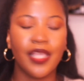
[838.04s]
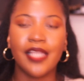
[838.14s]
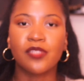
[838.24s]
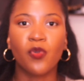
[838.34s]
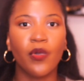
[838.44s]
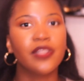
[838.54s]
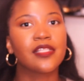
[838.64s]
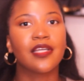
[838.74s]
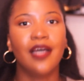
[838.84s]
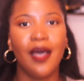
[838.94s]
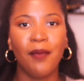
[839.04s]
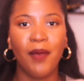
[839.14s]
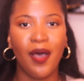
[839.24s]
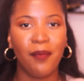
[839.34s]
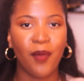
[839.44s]
It's going to come
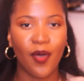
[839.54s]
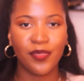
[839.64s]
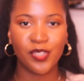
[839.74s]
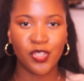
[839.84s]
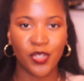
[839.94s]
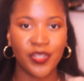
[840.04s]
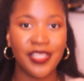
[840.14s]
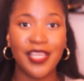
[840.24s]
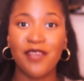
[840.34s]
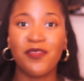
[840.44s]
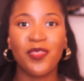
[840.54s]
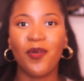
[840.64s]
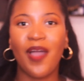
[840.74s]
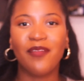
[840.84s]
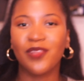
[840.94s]
up on this journey, even
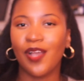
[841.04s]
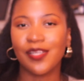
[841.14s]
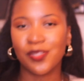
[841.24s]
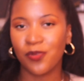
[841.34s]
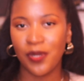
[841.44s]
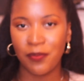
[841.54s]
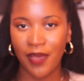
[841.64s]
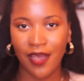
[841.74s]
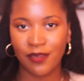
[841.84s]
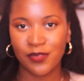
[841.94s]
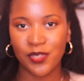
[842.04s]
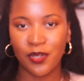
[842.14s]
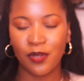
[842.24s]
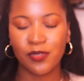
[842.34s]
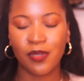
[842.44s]
though I've lost 20 pounds,
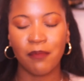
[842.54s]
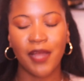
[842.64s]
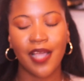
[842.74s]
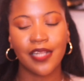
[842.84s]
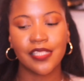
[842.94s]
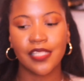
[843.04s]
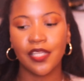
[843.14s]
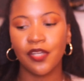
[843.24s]
you know? So I'm not going to sit